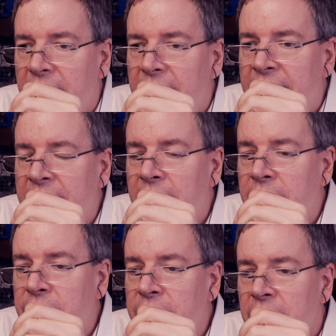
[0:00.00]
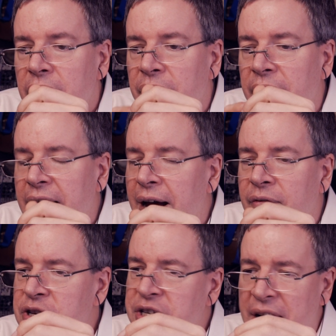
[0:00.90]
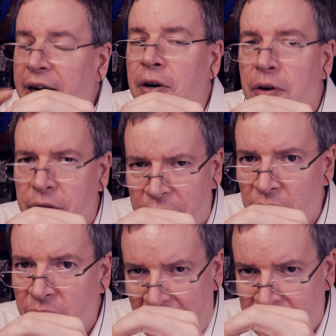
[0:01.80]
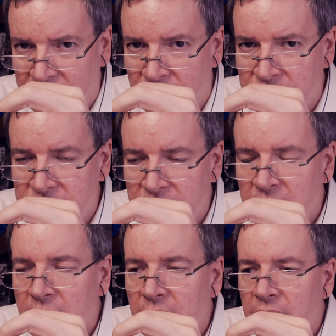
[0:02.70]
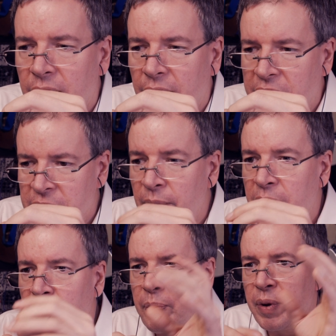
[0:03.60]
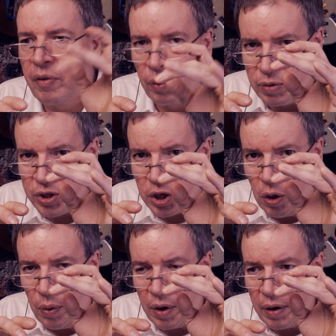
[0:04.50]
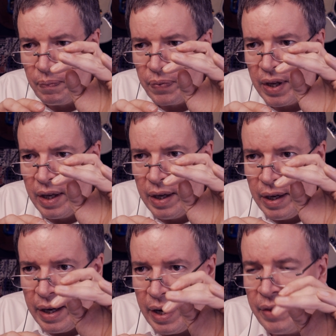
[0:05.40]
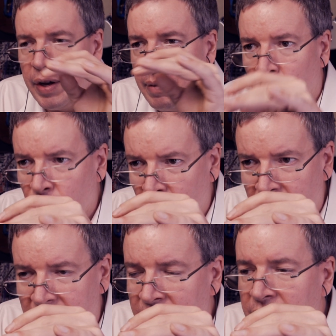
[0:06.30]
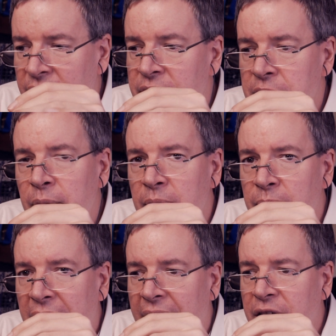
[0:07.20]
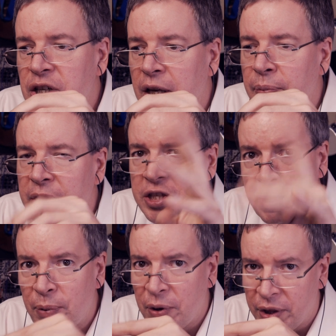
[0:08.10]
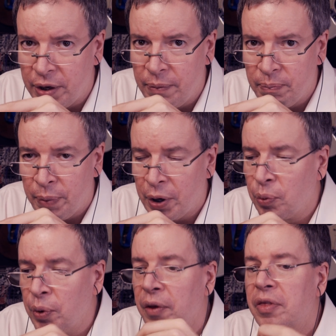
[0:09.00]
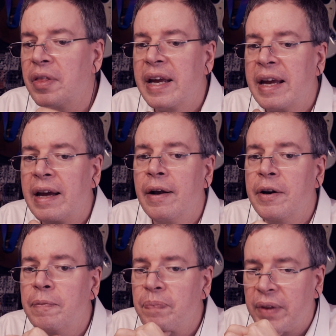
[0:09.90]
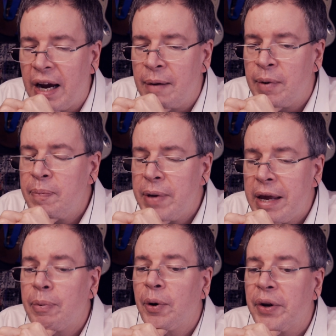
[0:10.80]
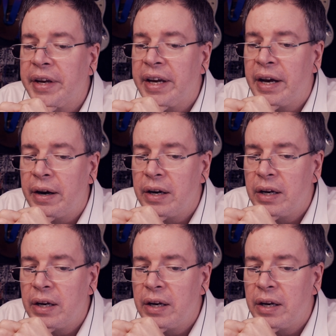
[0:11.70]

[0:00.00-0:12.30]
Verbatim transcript: and they have staggered Q factors. Like some of them will be slower, and then more, and then some of them might actually be steeper than Butterworth, and I might be able to get